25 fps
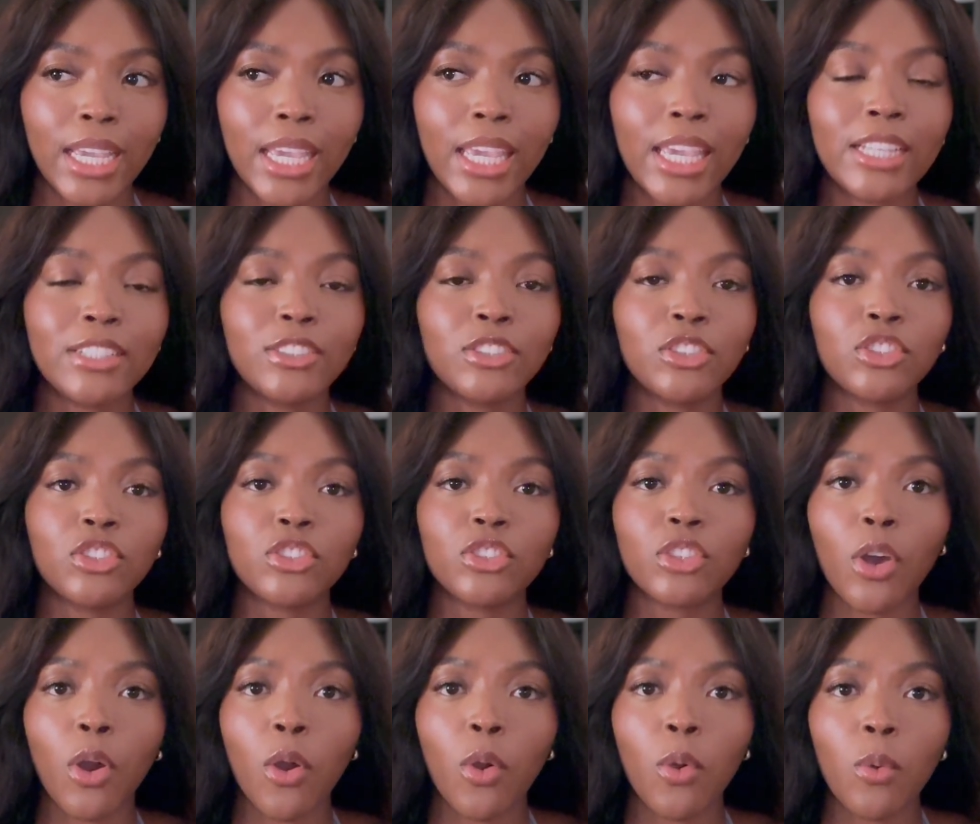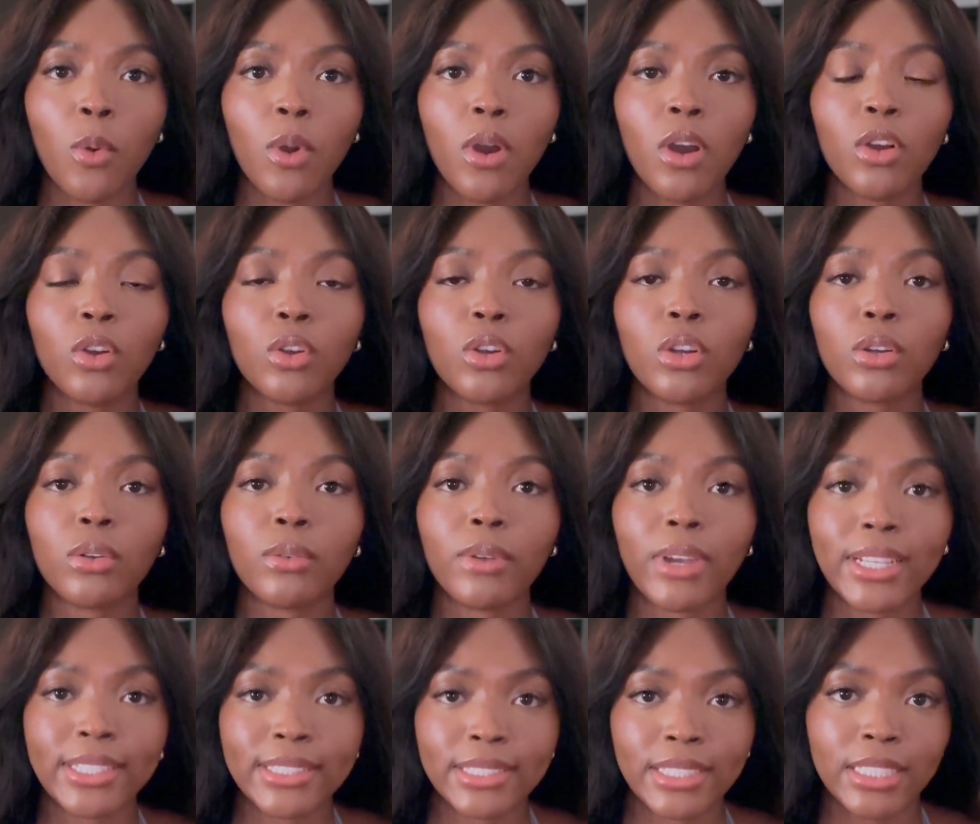It's so
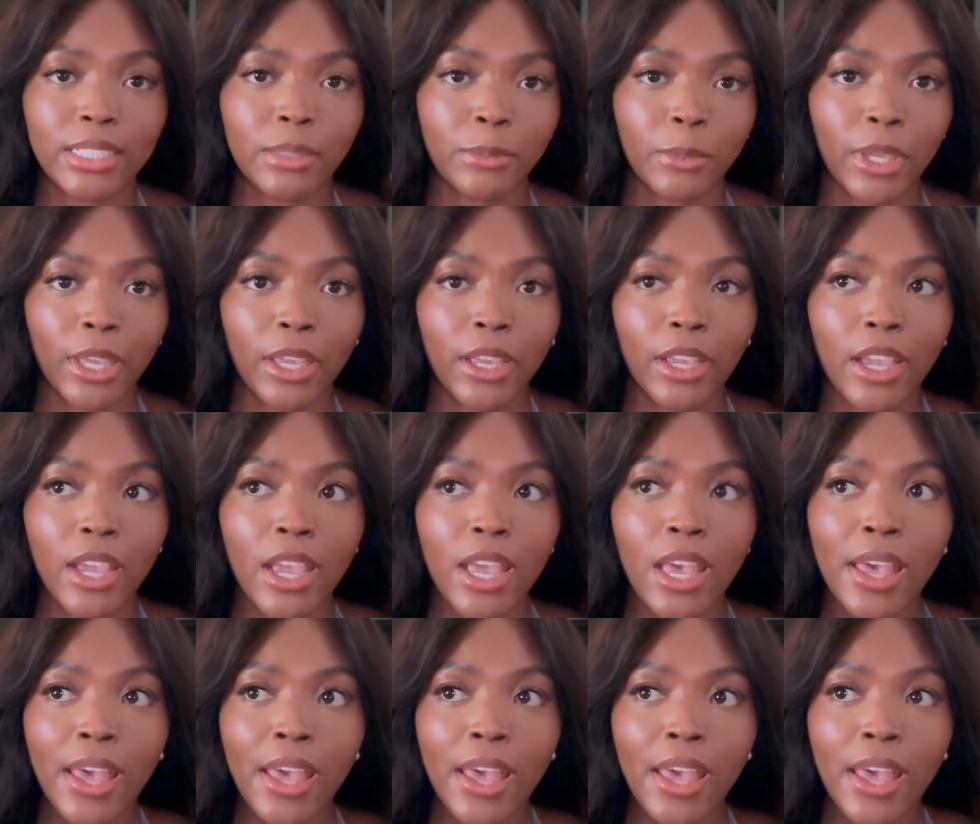crazy to me.